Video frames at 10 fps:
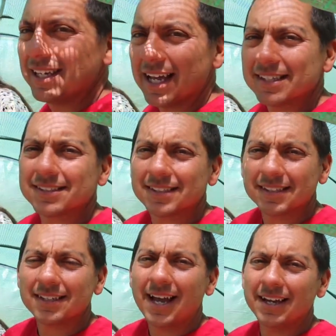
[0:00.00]
Yes,
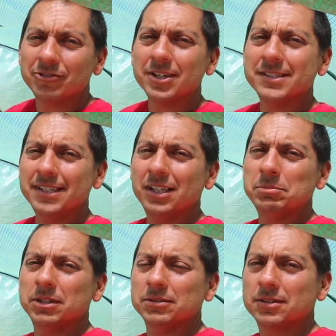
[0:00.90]
I have greasy
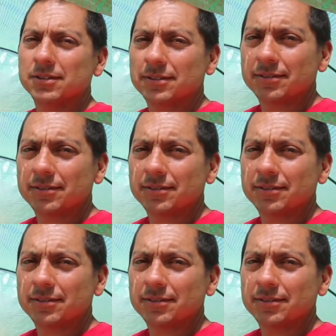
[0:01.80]
elbows.